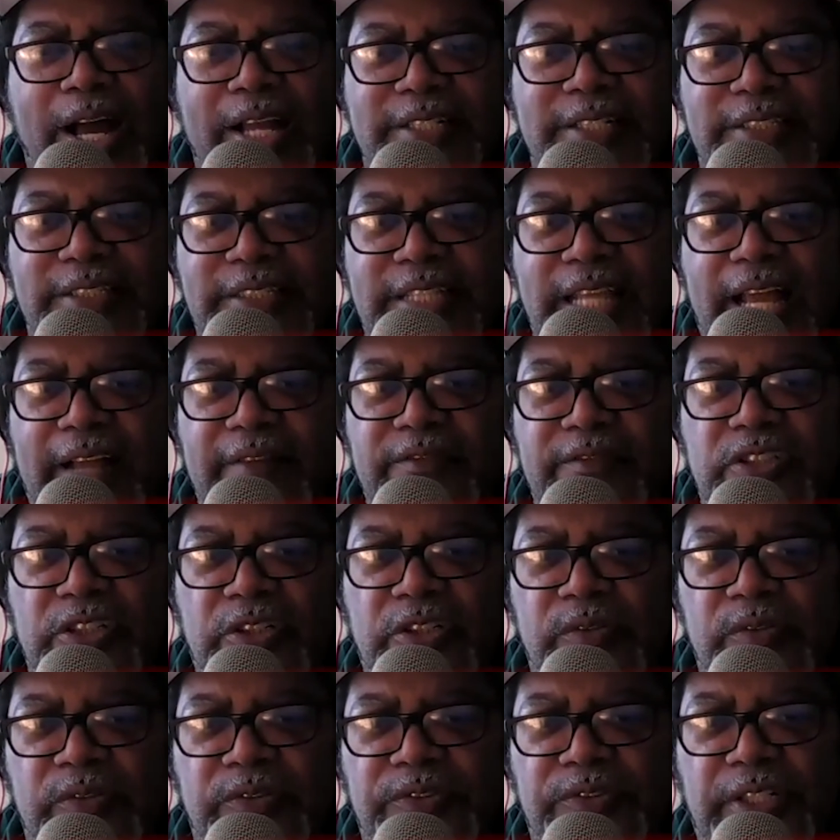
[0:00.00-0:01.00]
the staff
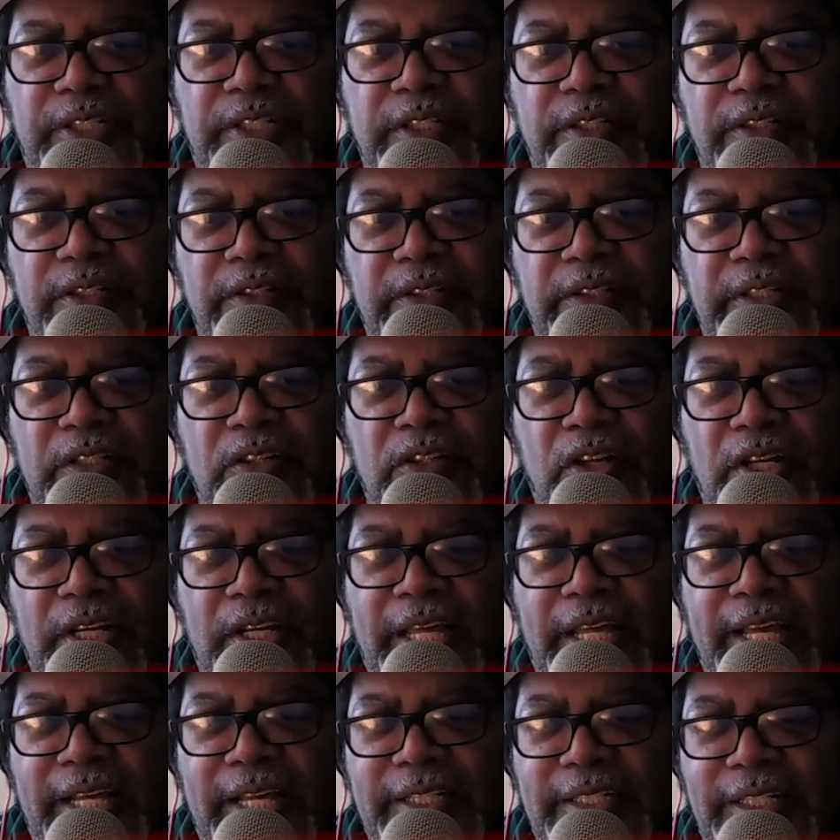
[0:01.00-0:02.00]
chose her and all
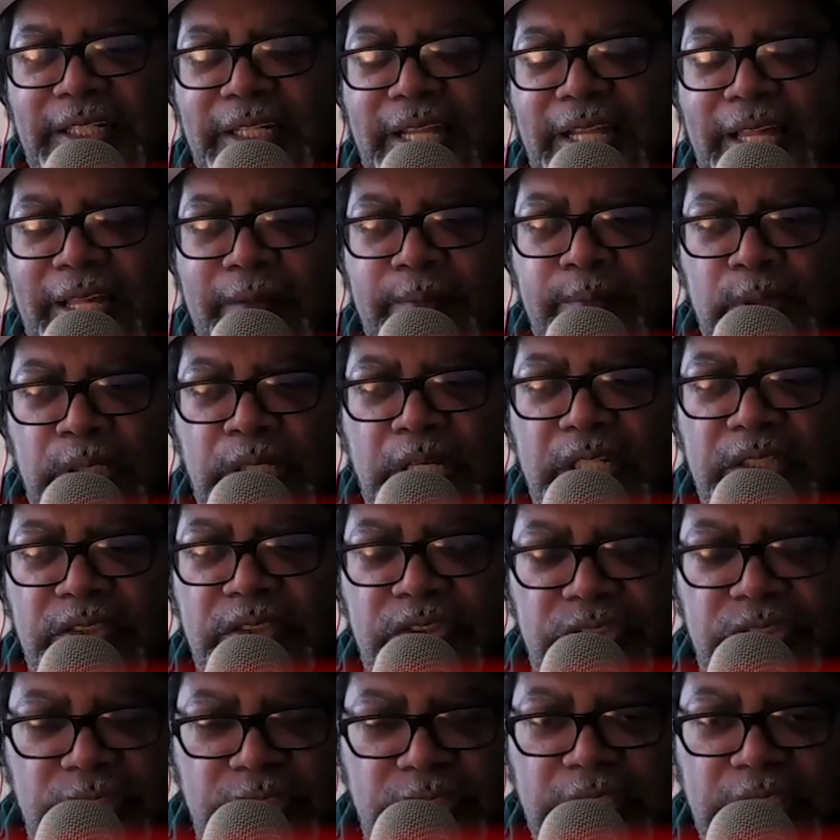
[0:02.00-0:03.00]
that, and they're like,
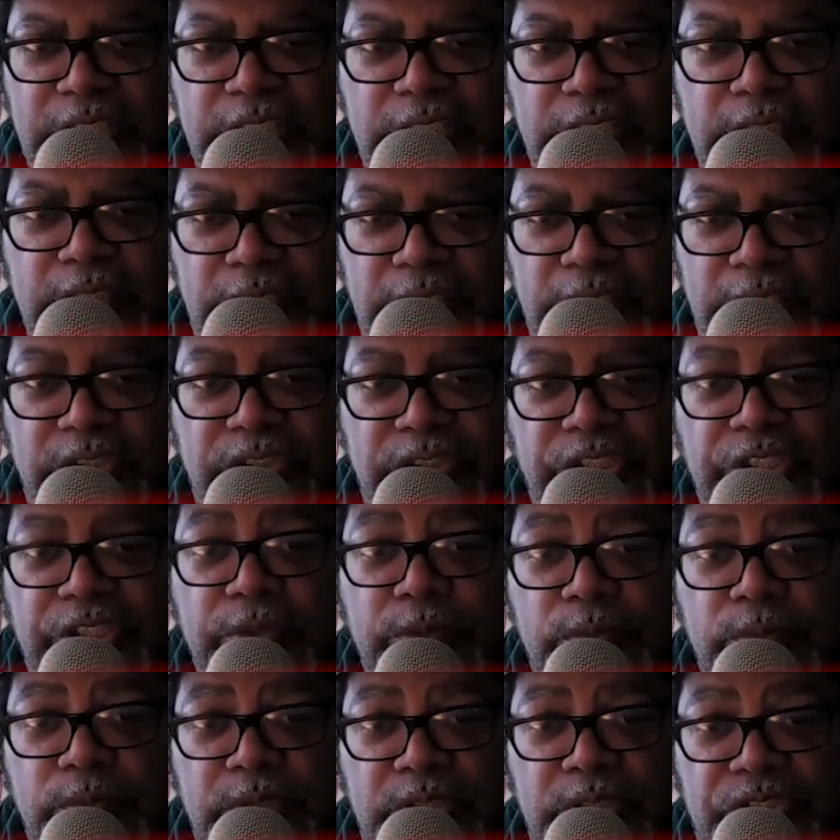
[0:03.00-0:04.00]
because it's
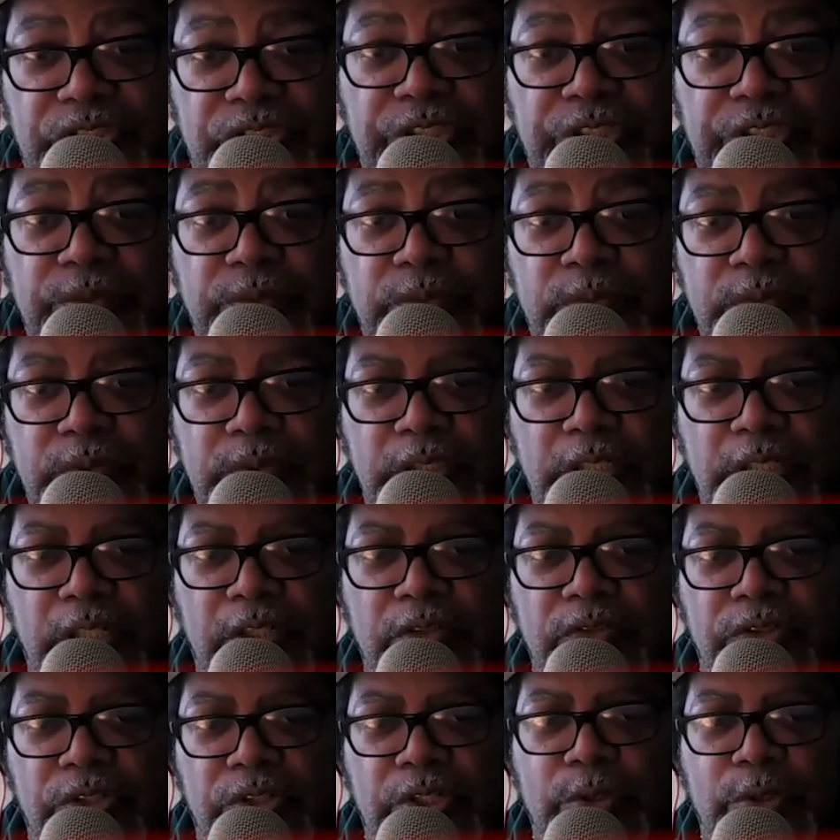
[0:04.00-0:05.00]
you,
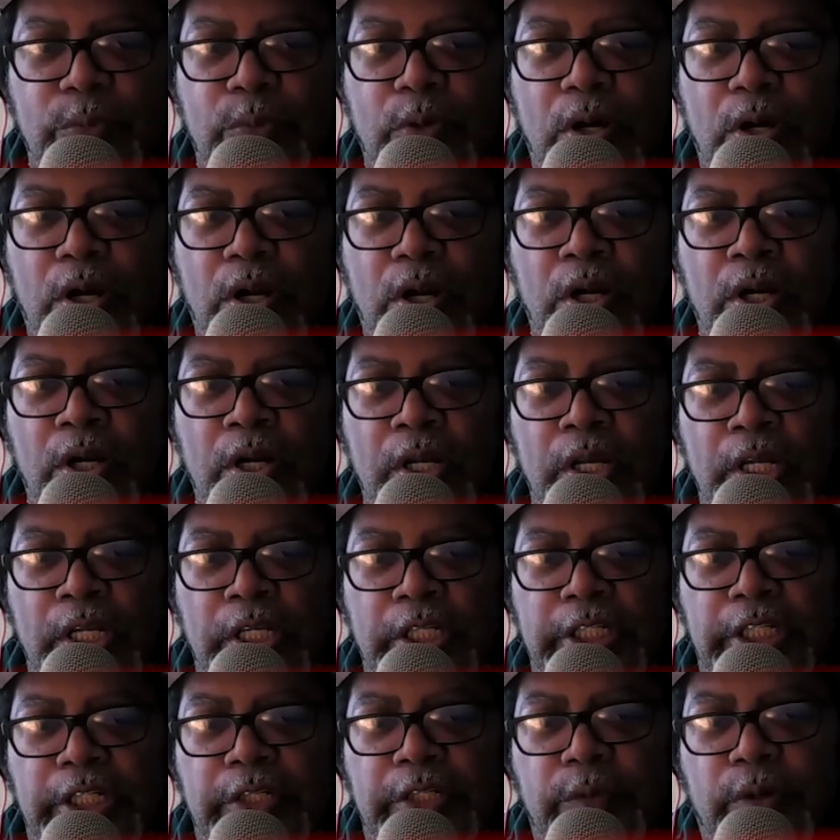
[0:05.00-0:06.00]
you are
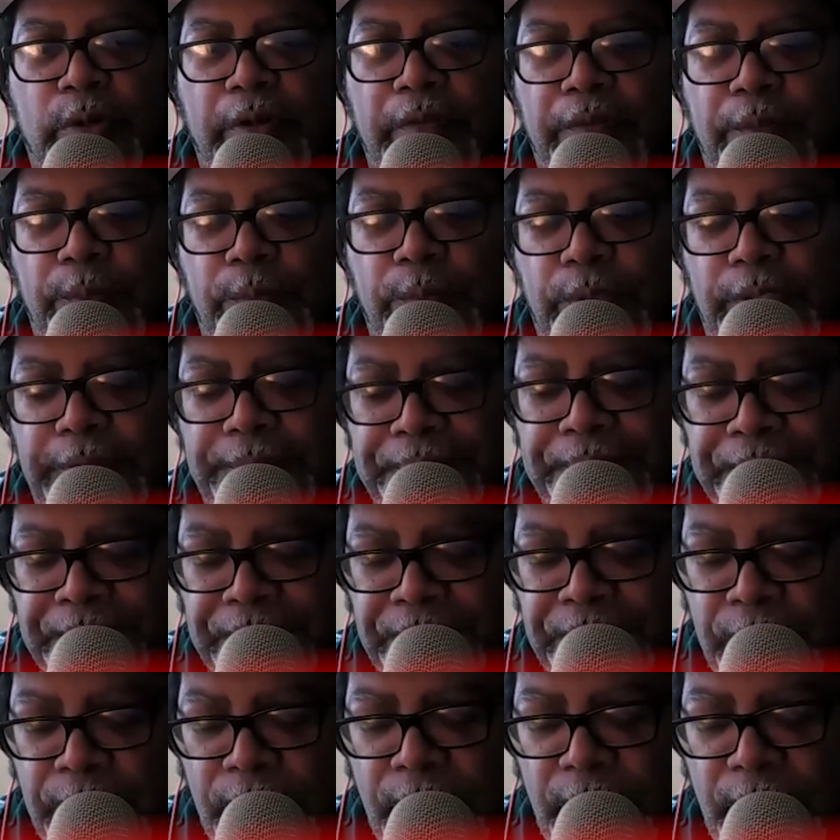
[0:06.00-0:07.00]
the one
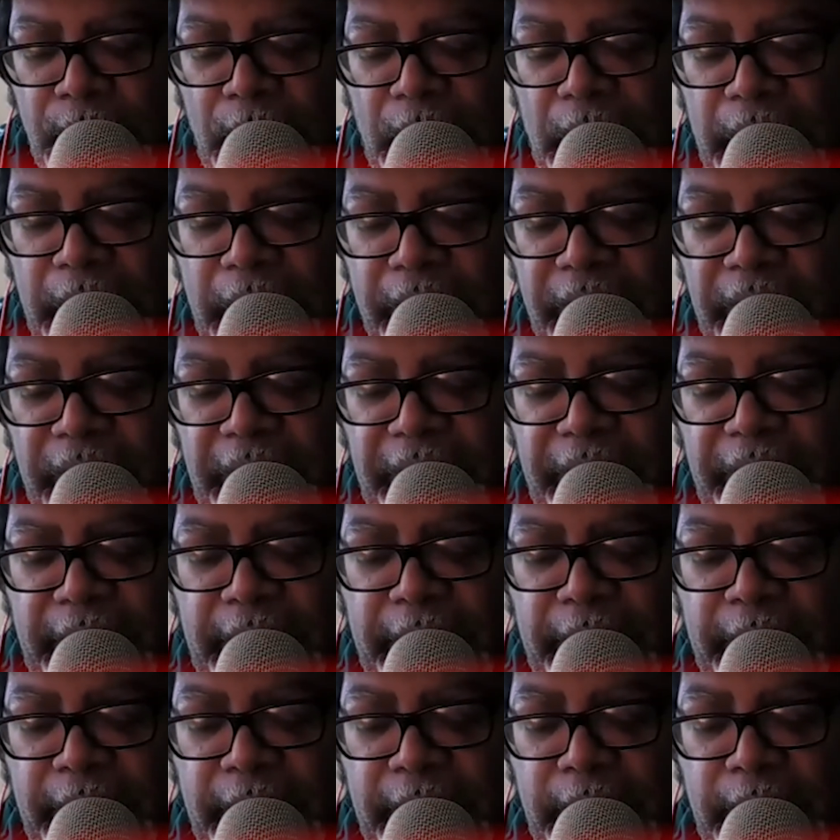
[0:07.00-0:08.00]
and
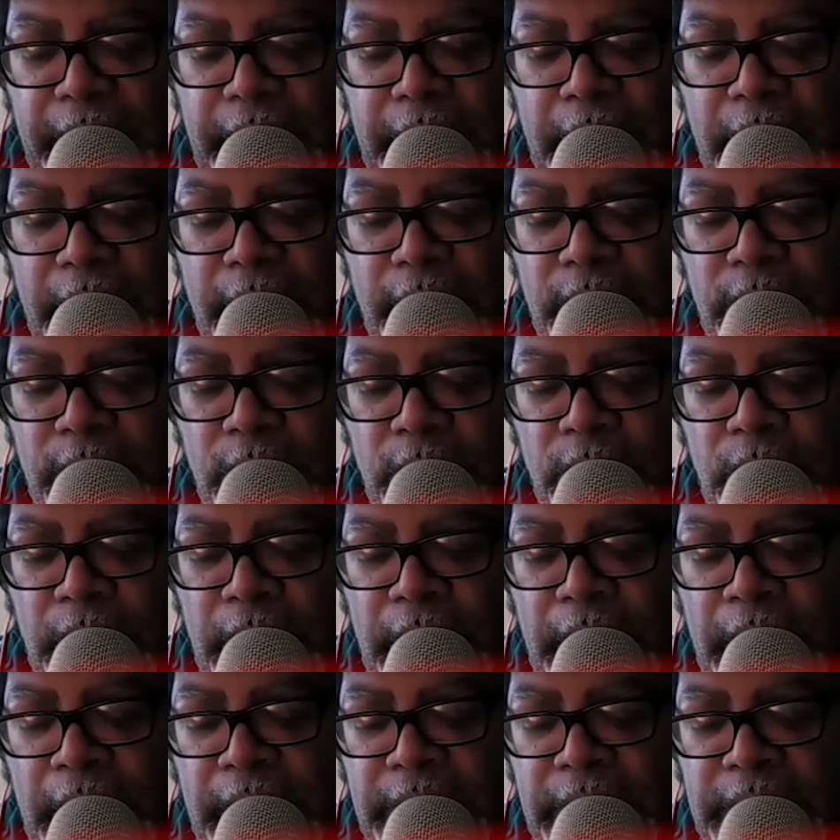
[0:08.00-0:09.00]
everything,
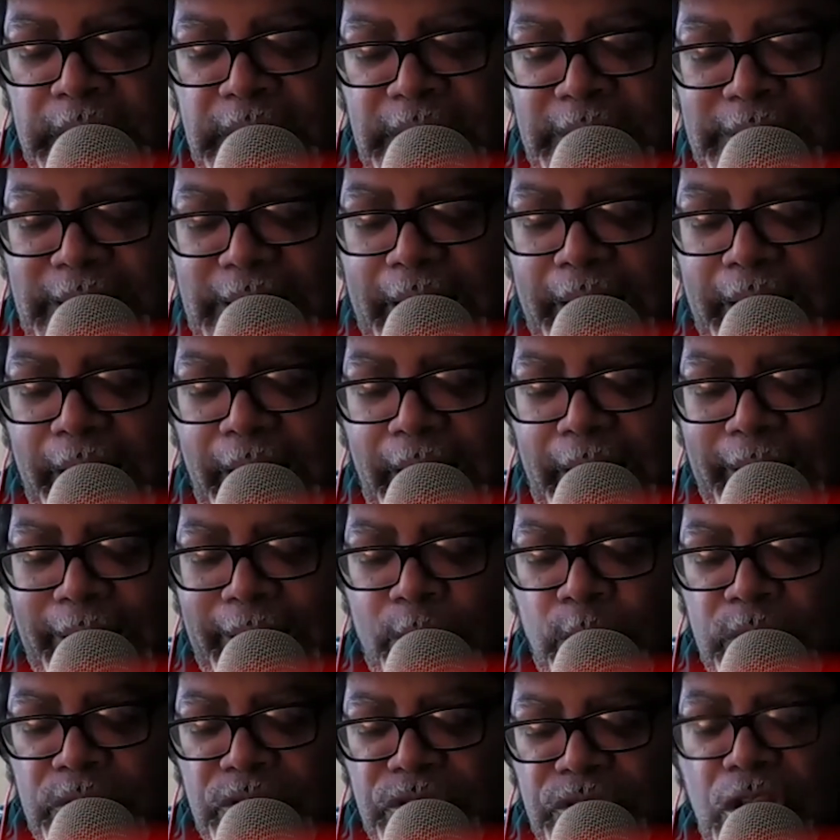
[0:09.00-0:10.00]
and it's kind of like
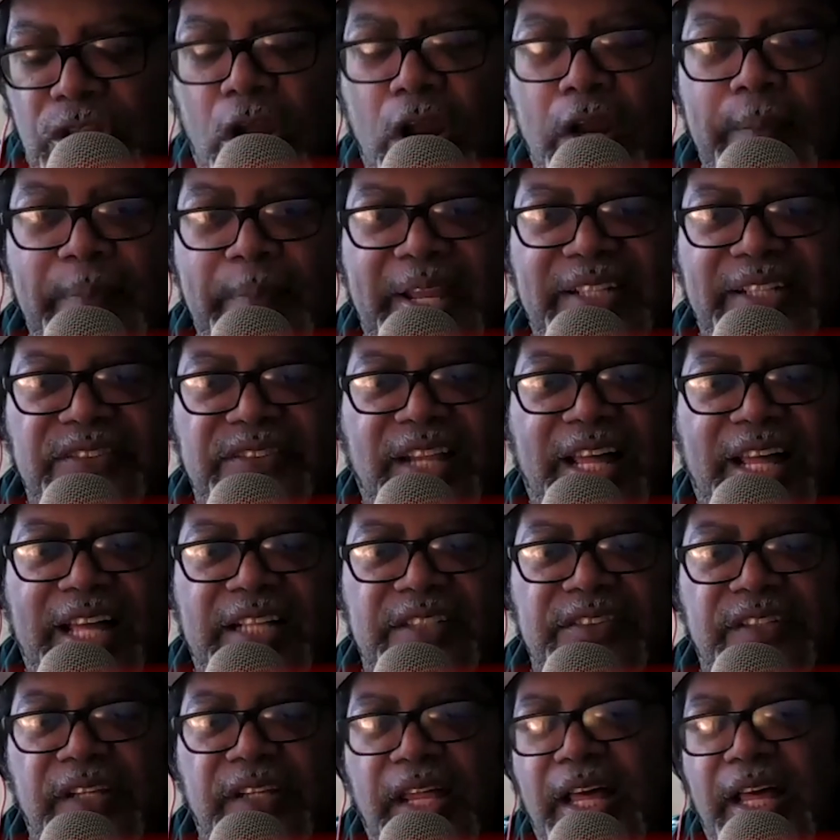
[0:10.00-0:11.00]
what Starman's
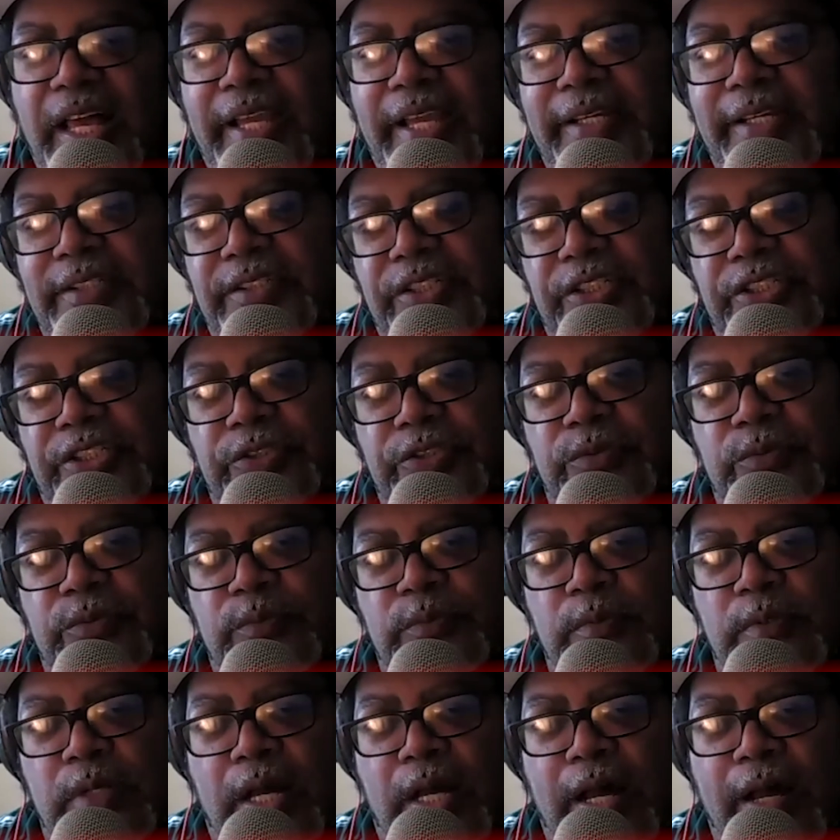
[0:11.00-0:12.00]
last line to
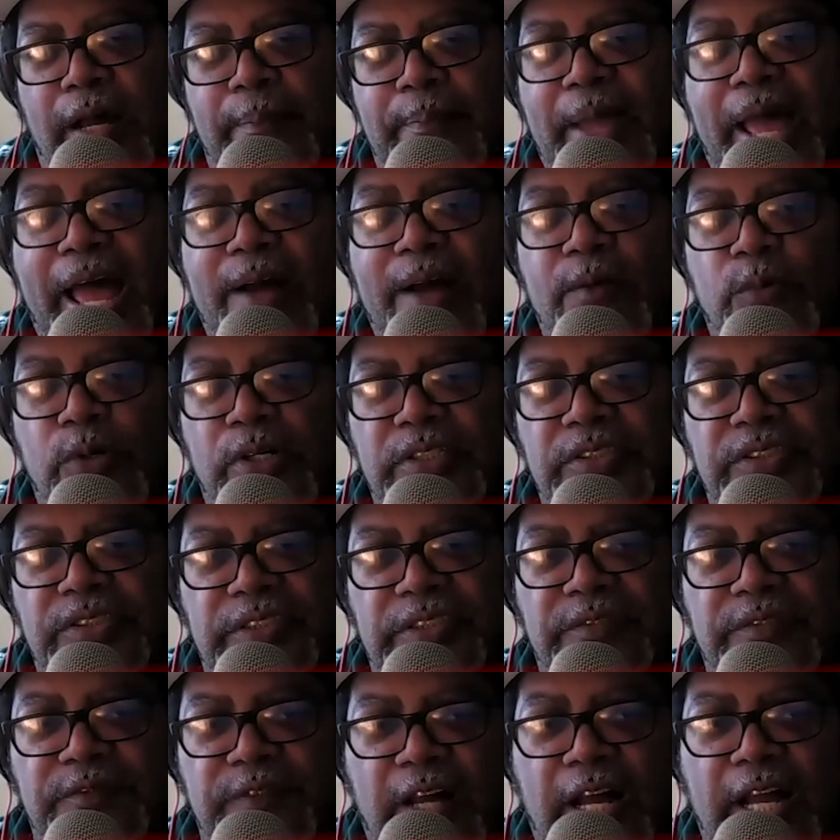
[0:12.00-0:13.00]
Pat was,
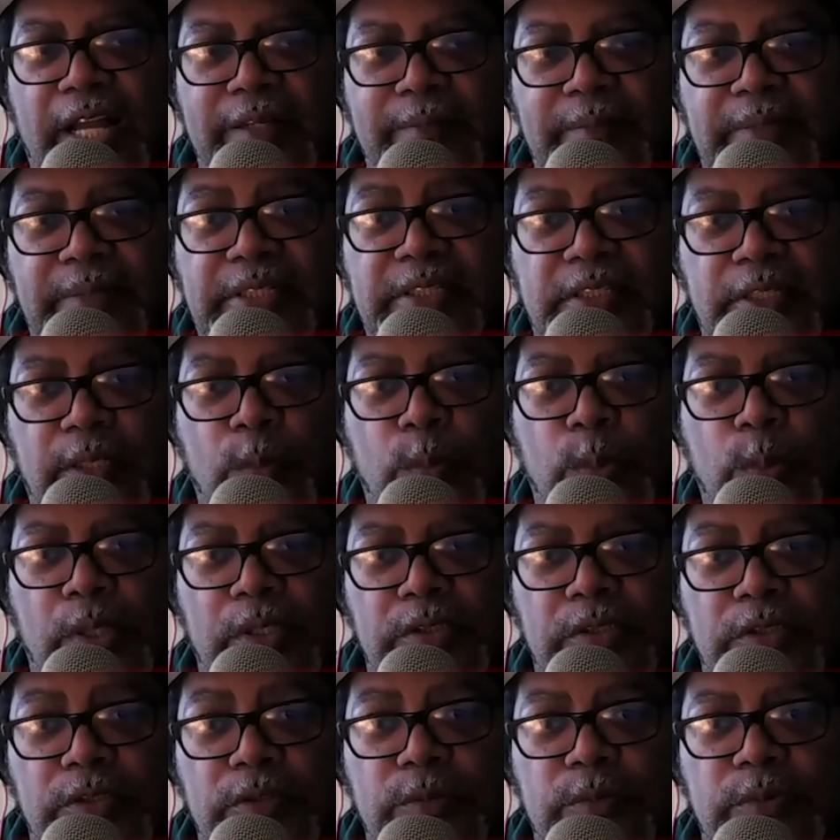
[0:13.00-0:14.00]
is find me
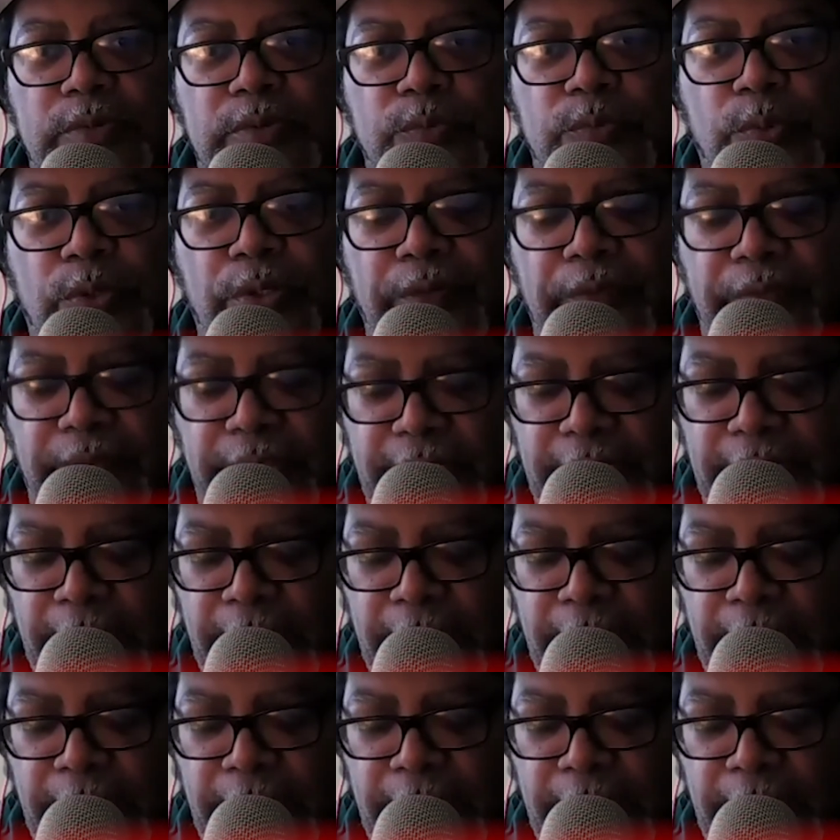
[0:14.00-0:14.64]
someone who is worthy.